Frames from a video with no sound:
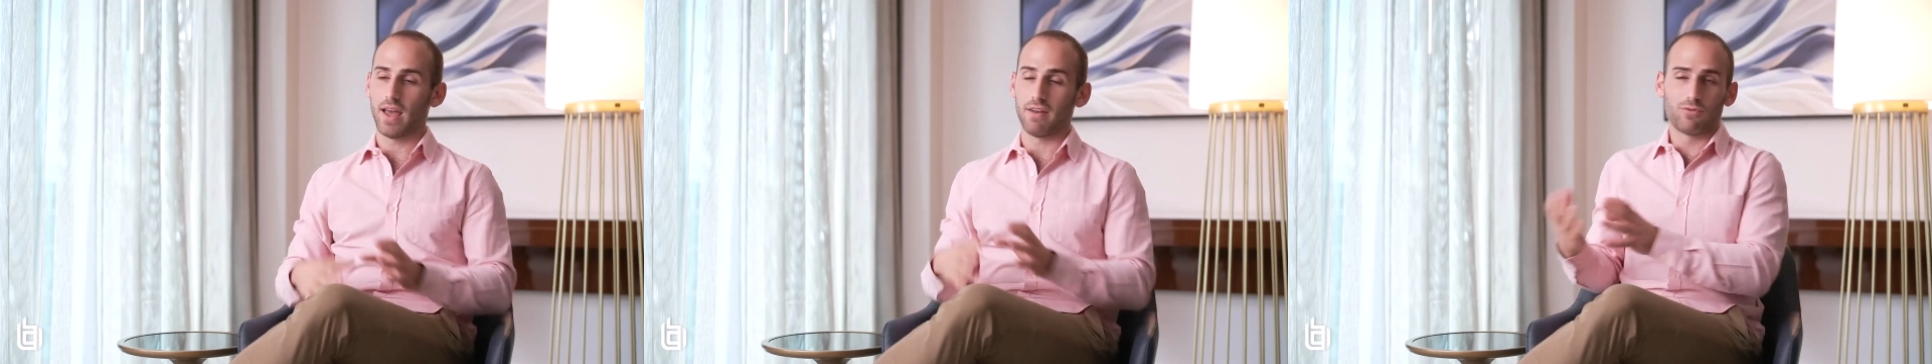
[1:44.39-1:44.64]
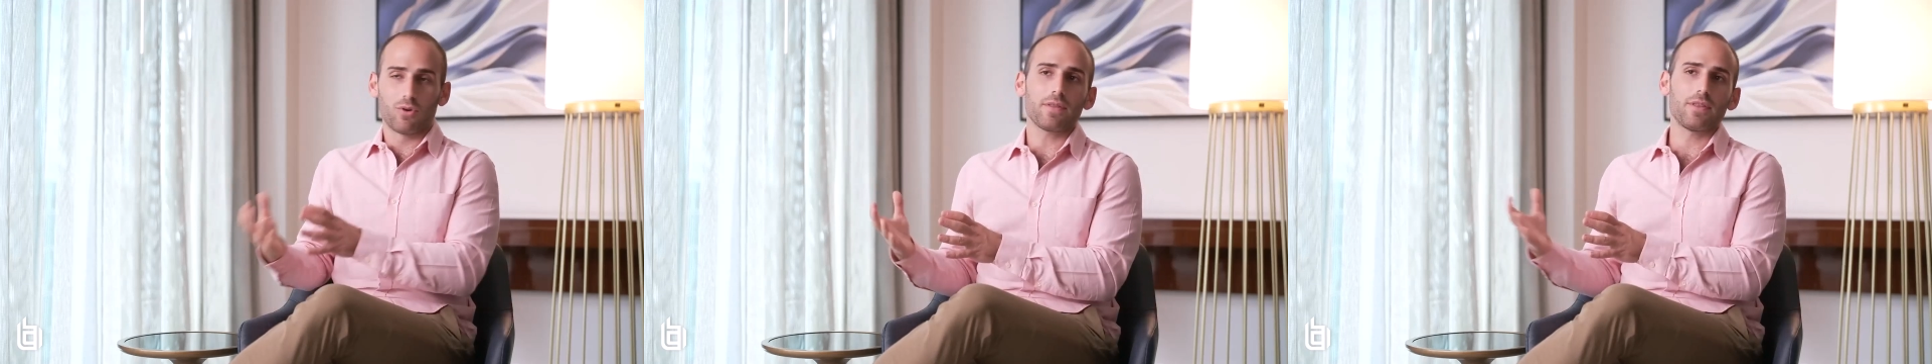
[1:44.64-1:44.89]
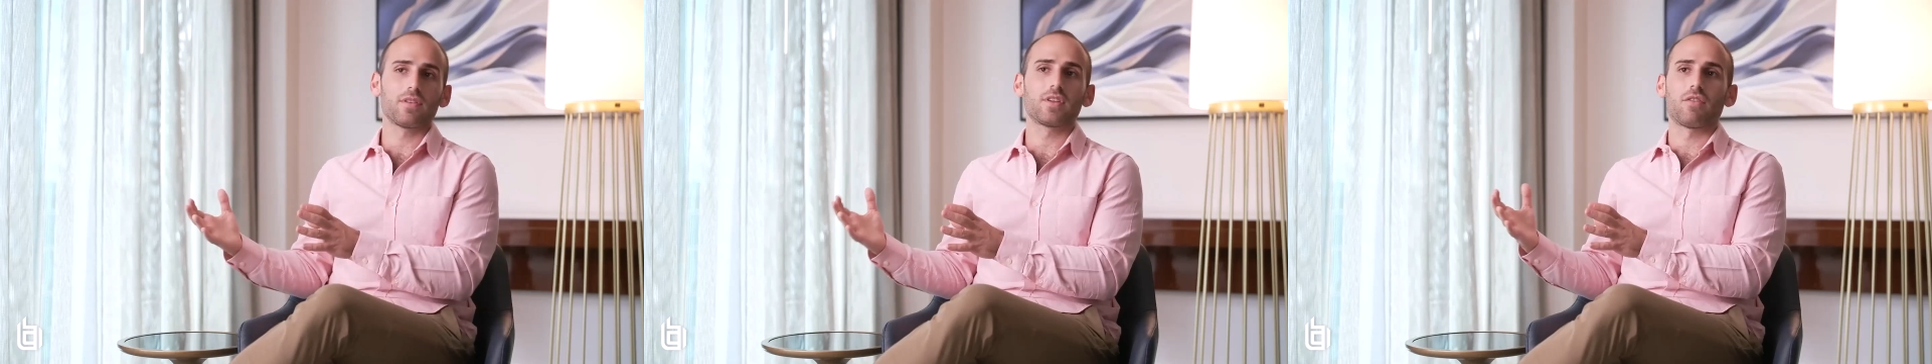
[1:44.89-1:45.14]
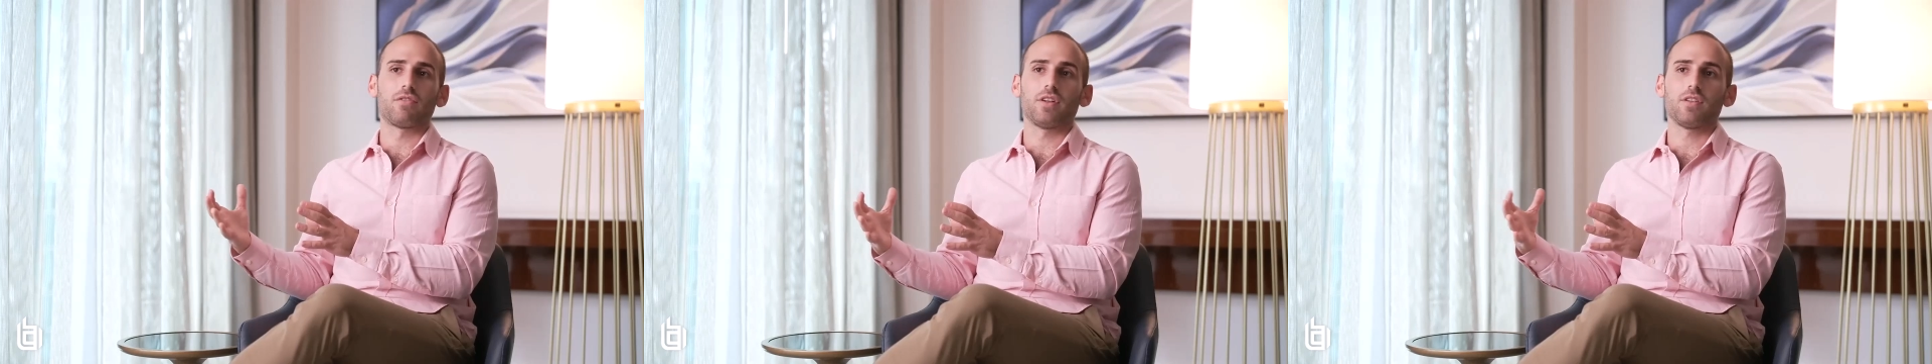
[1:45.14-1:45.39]
And fourth is
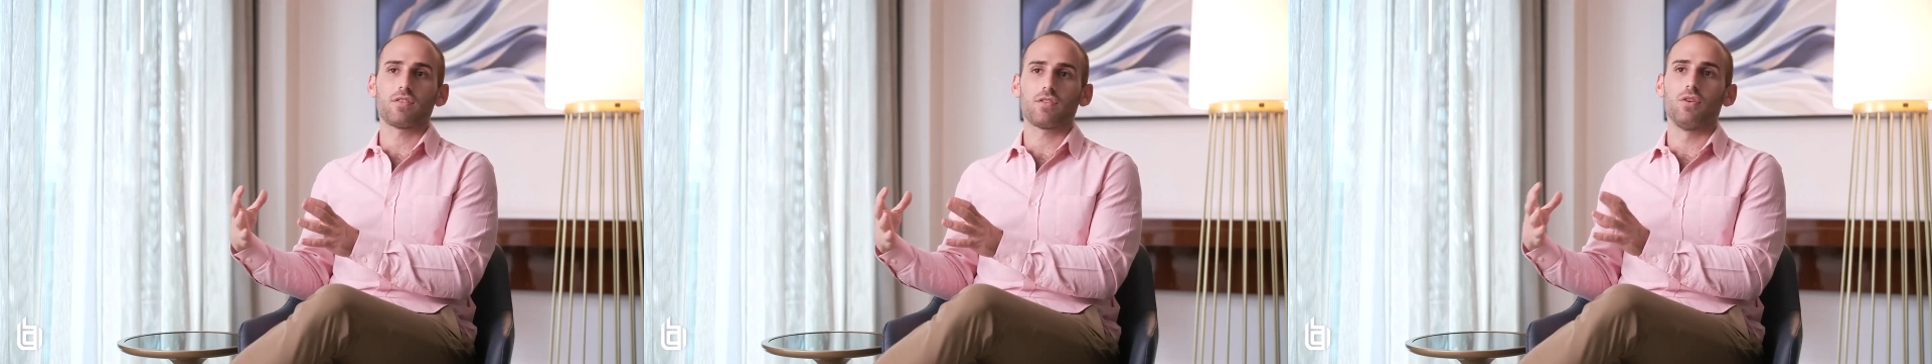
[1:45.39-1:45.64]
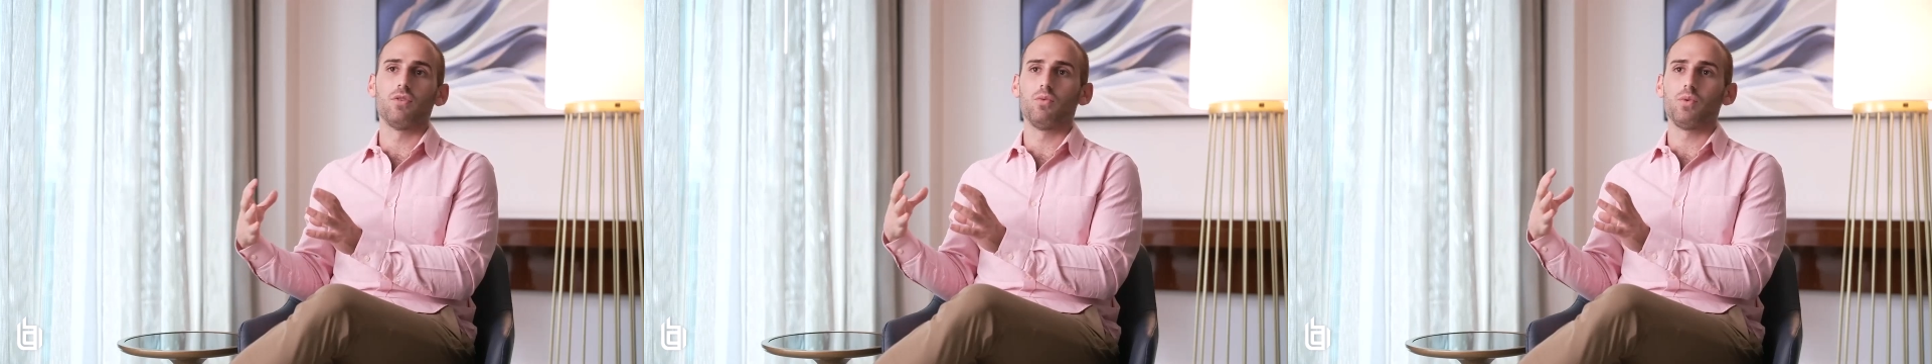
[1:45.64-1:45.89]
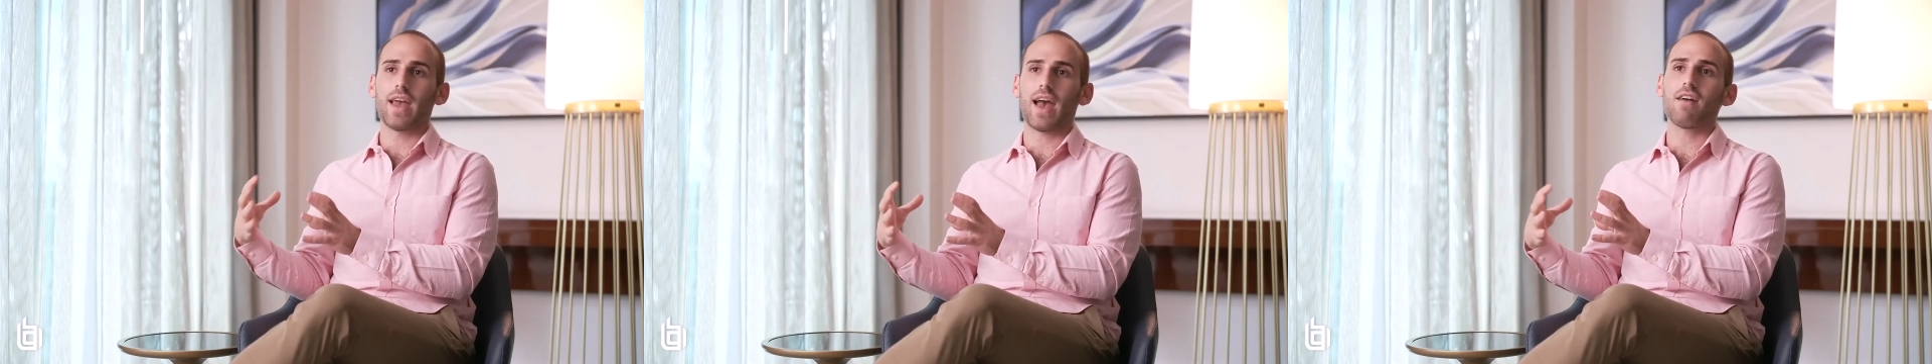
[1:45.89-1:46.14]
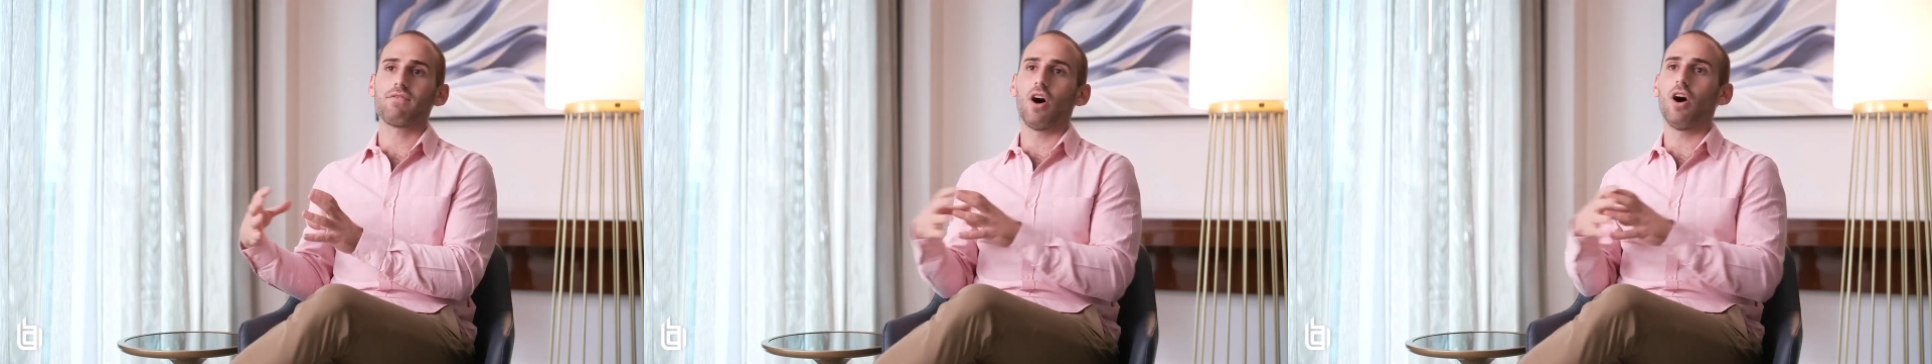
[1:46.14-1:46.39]
governance. So we
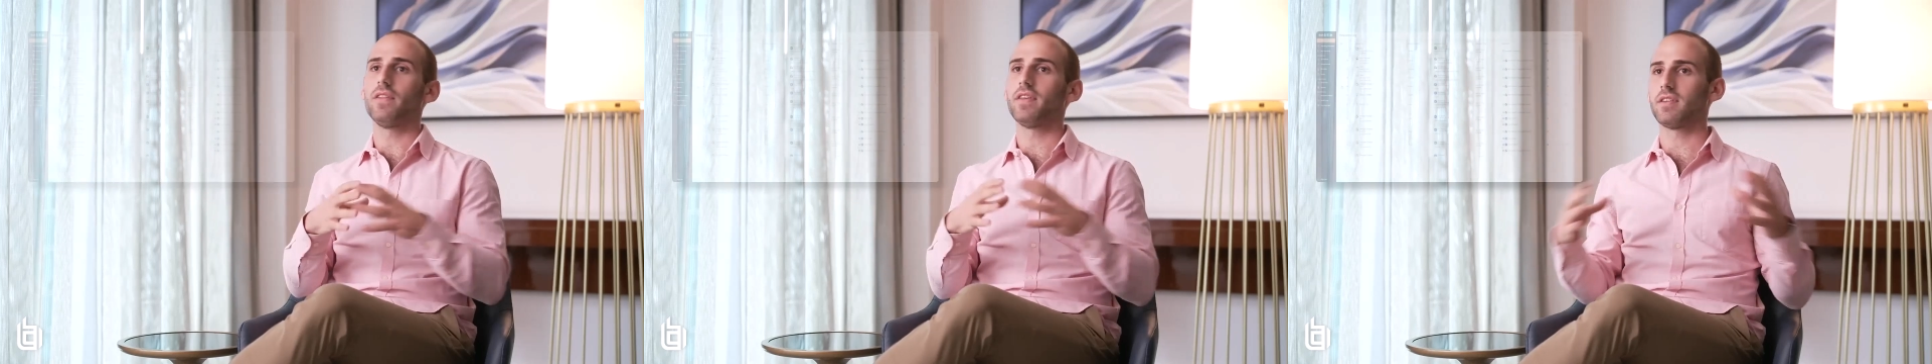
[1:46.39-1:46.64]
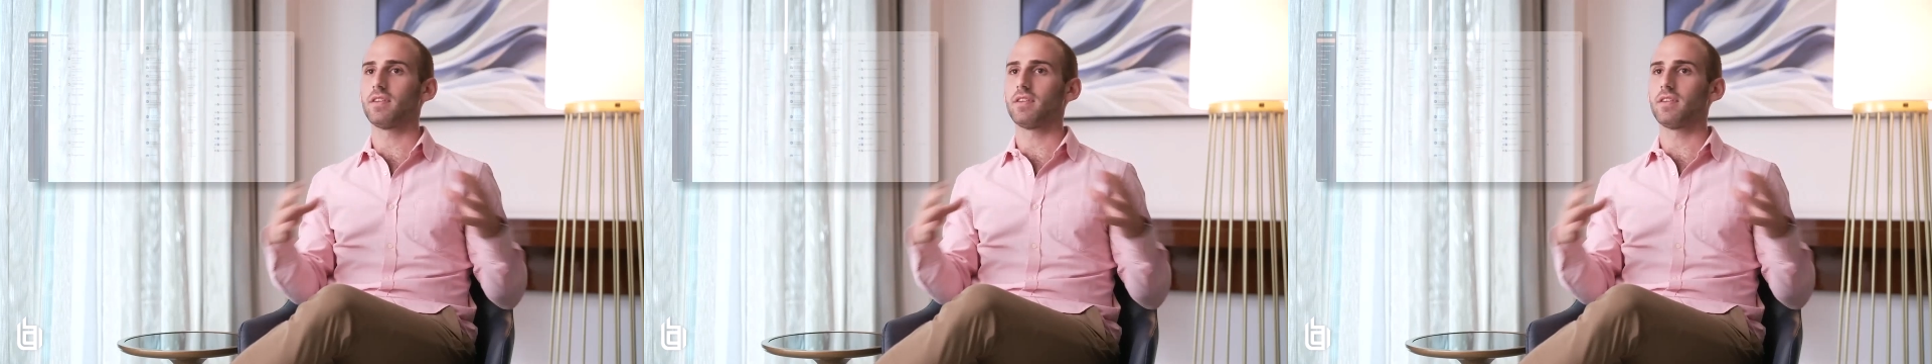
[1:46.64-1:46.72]
have all this